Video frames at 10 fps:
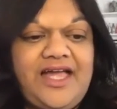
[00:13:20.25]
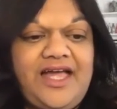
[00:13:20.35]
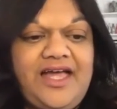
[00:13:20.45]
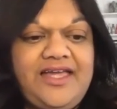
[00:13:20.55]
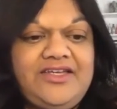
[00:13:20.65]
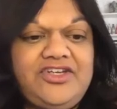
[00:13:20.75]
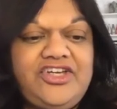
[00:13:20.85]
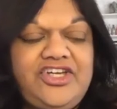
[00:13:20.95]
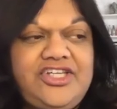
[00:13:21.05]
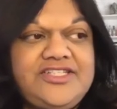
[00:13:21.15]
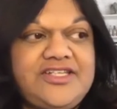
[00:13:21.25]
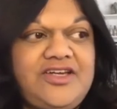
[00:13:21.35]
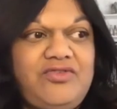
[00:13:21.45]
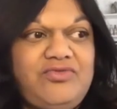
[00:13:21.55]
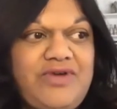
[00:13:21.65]
I could
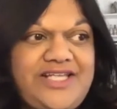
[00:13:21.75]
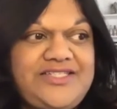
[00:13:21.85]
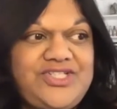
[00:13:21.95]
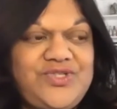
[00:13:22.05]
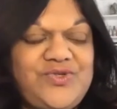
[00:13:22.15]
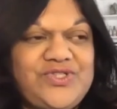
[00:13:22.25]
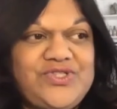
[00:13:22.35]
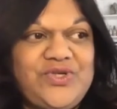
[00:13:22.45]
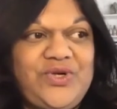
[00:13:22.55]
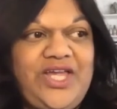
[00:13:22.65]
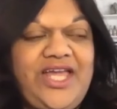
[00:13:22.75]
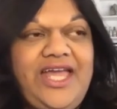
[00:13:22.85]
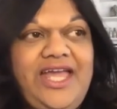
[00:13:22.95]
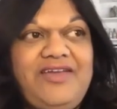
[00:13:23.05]
write a short story